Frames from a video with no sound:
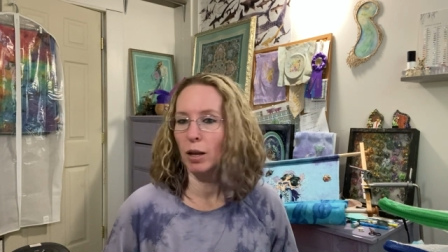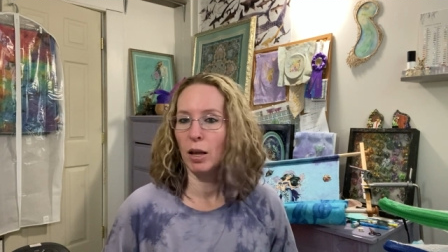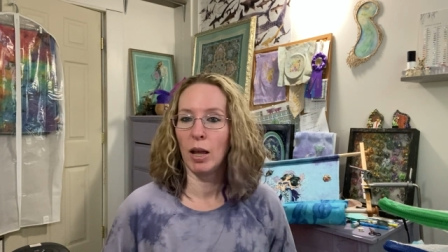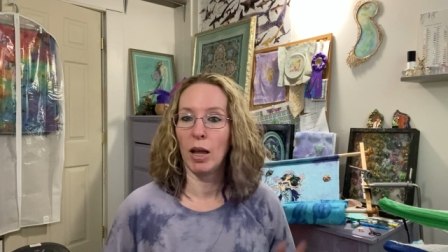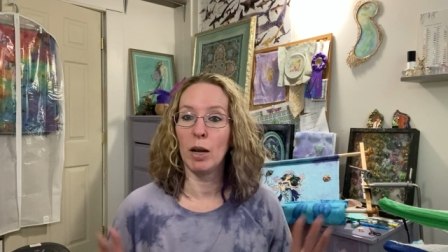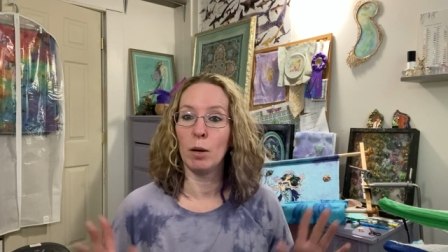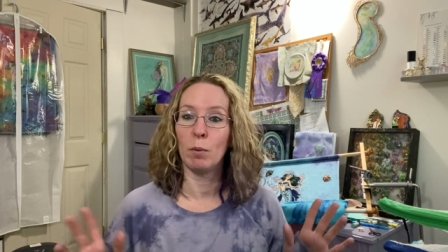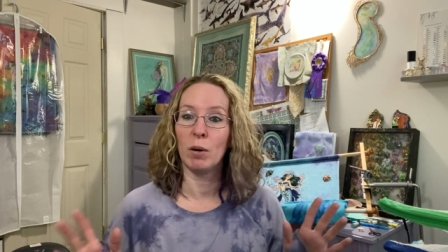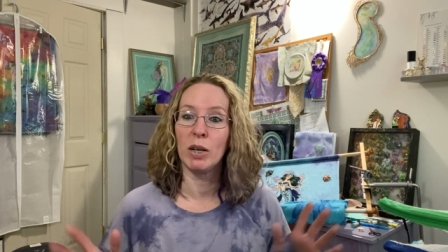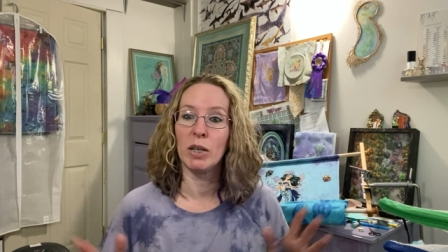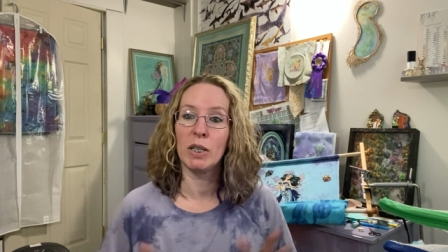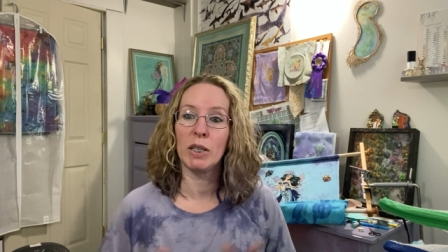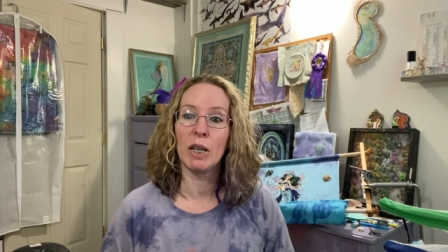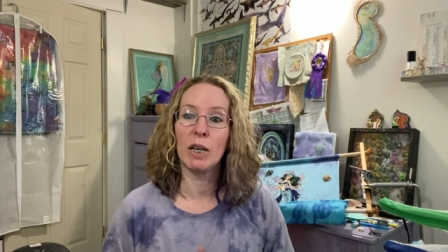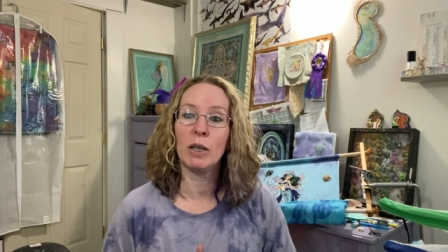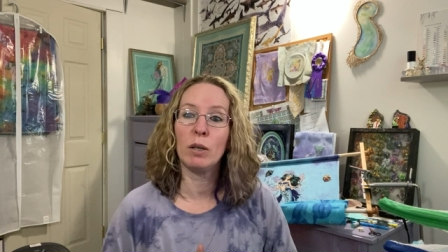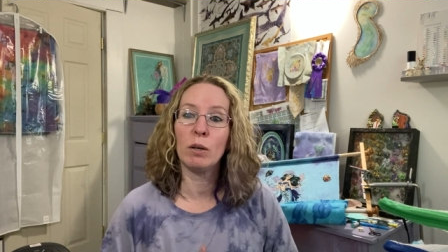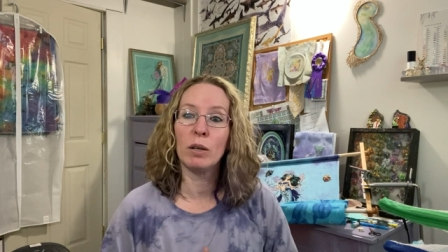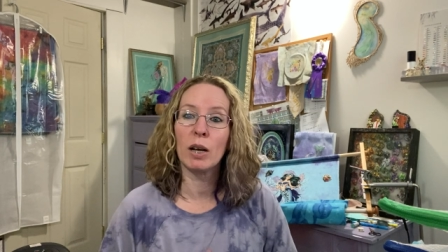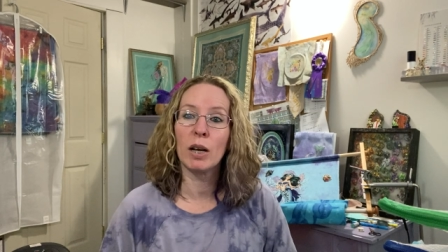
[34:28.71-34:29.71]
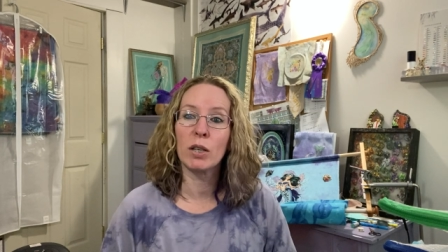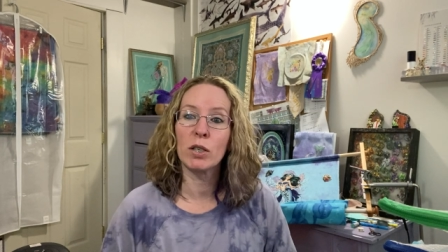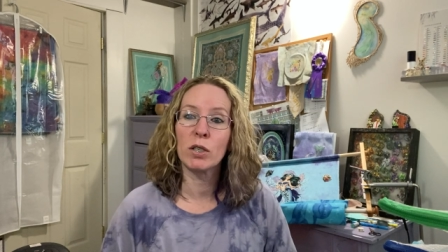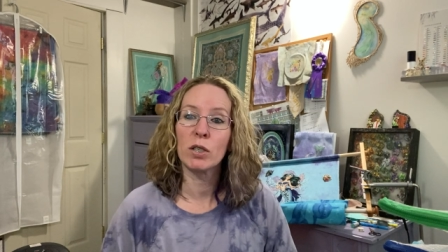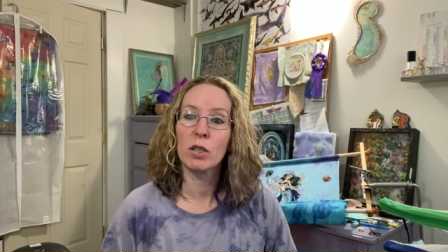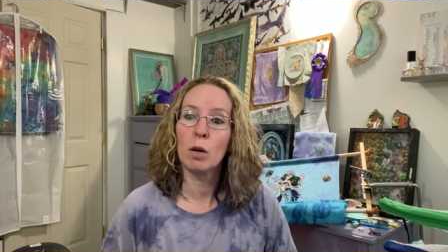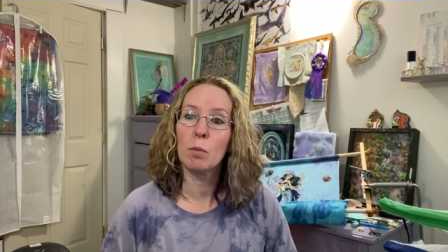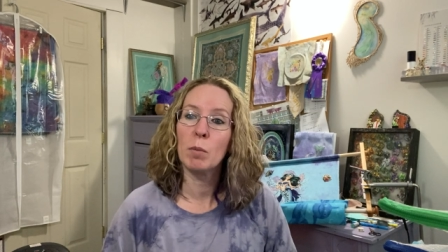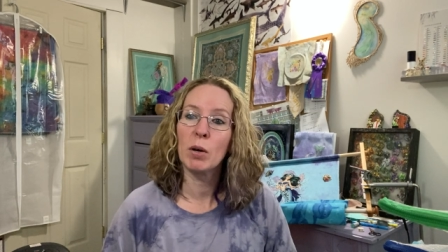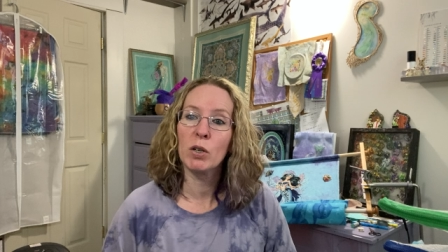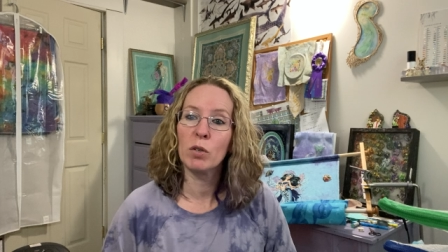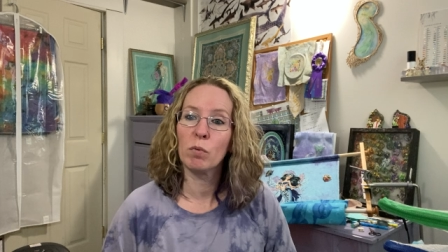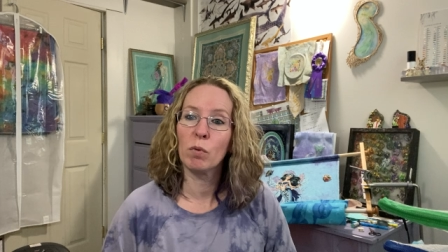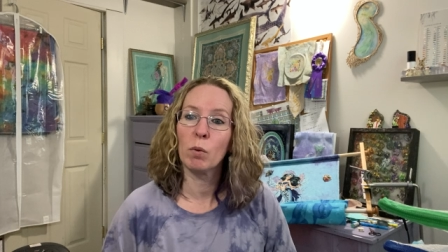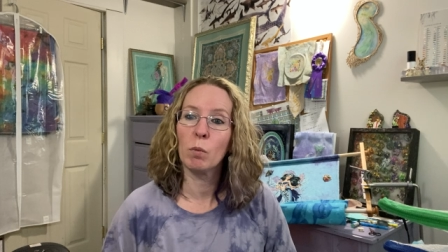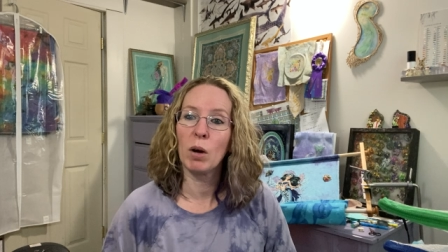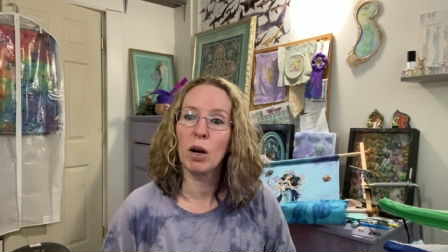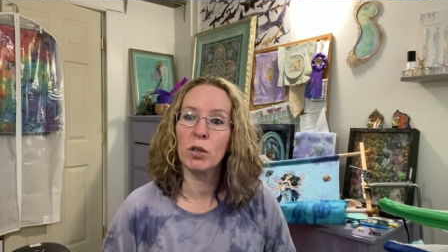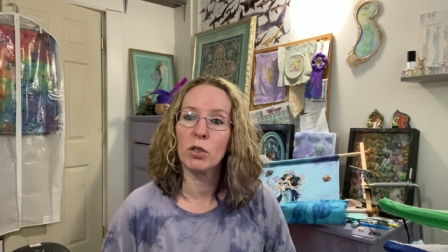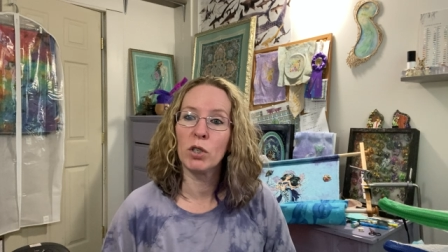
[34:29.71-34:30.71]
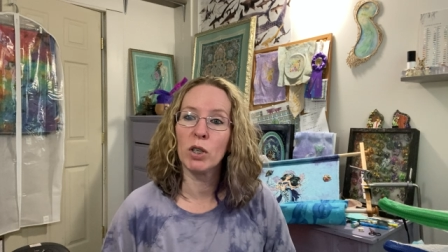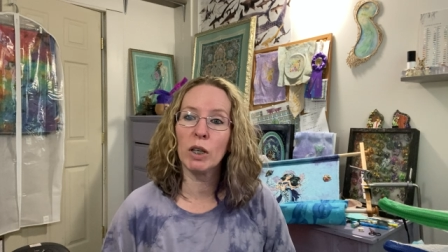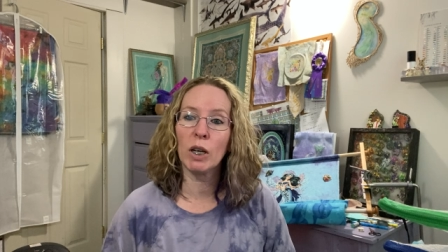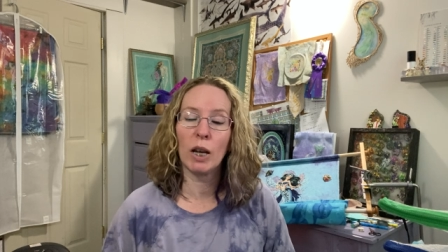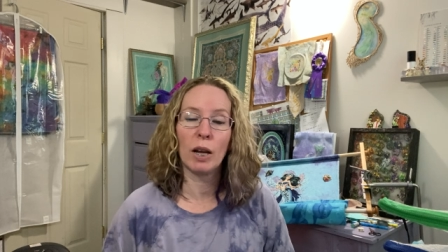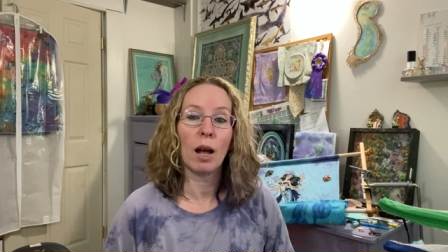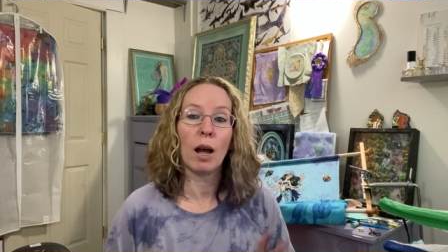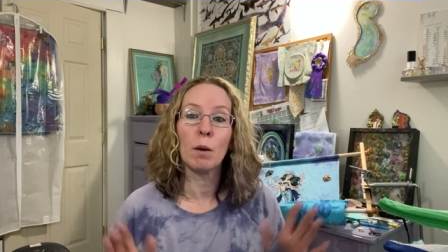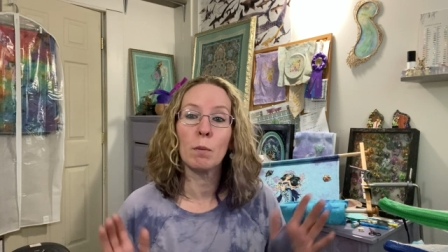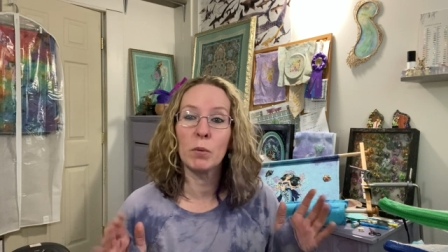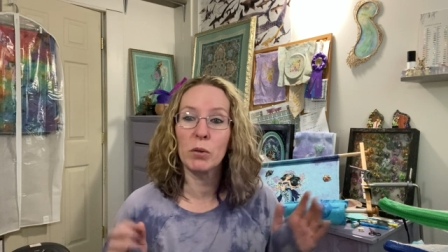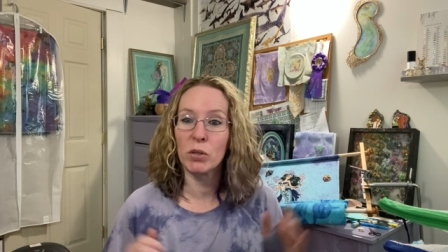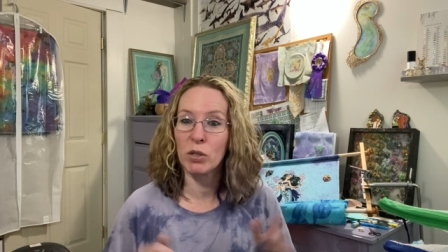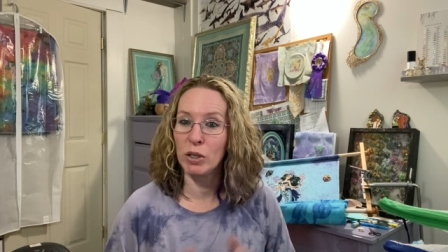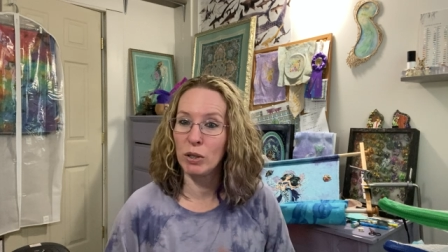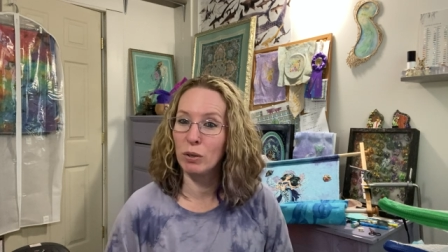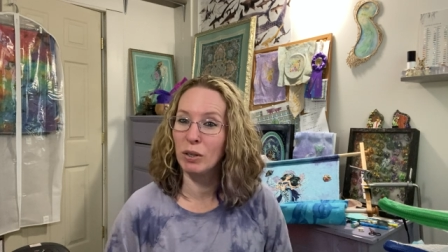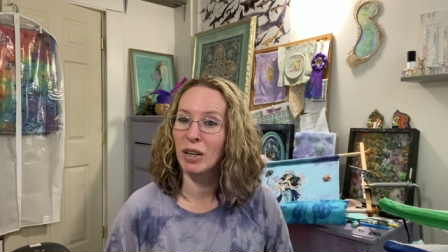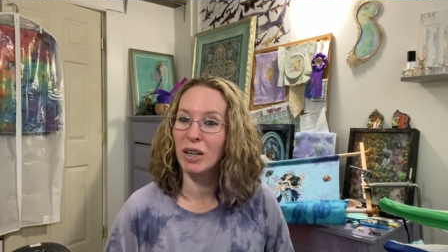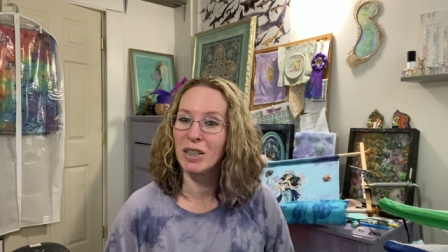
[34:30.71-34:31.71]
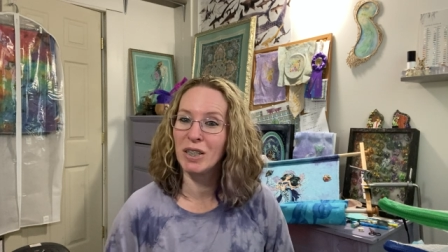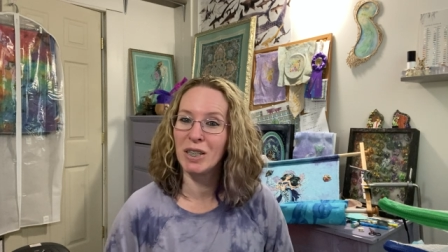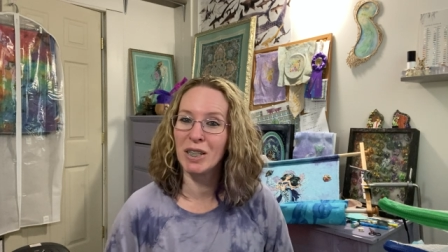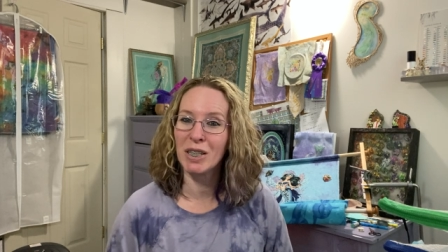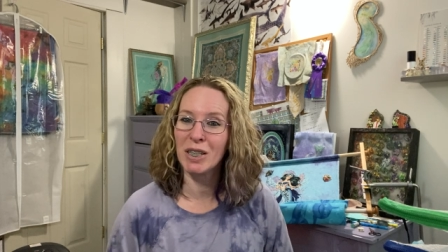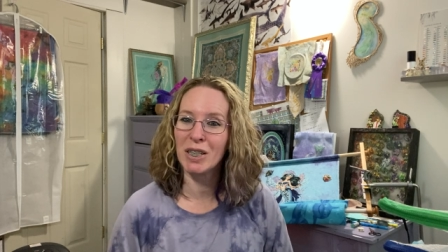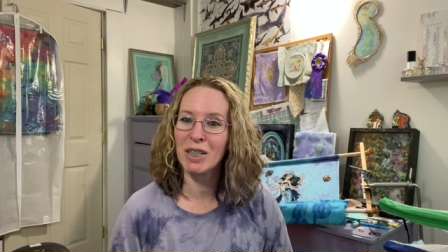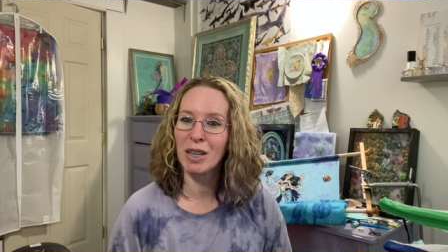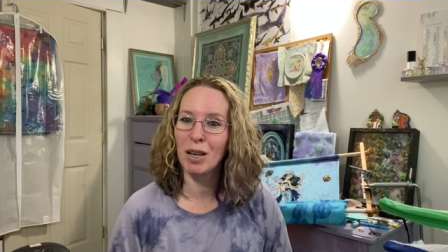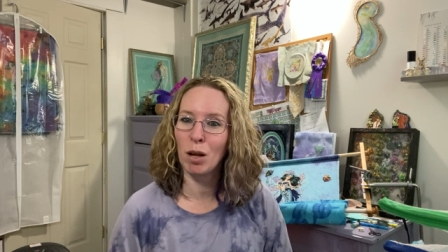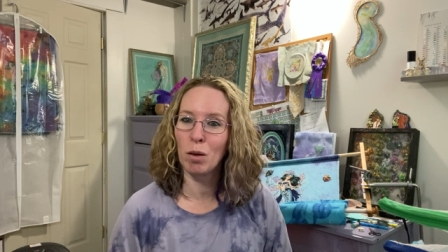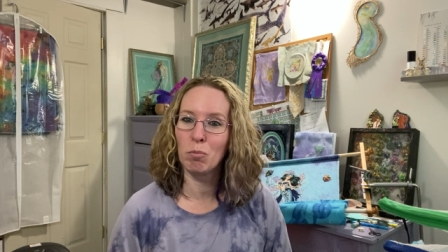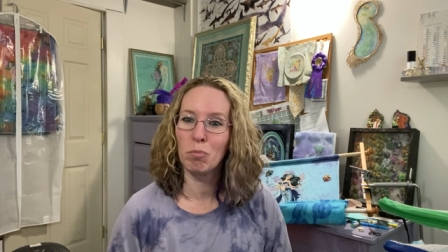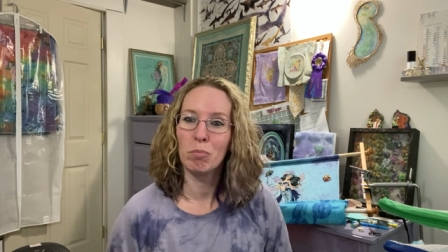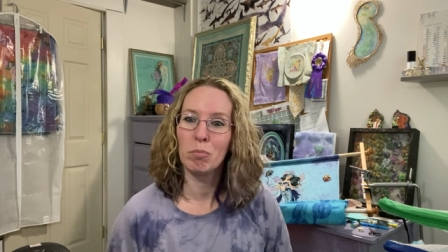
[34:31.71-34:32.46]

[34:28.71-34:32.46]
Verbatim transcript: Anyways, thank you guys so much for watching and I will see you guys next time.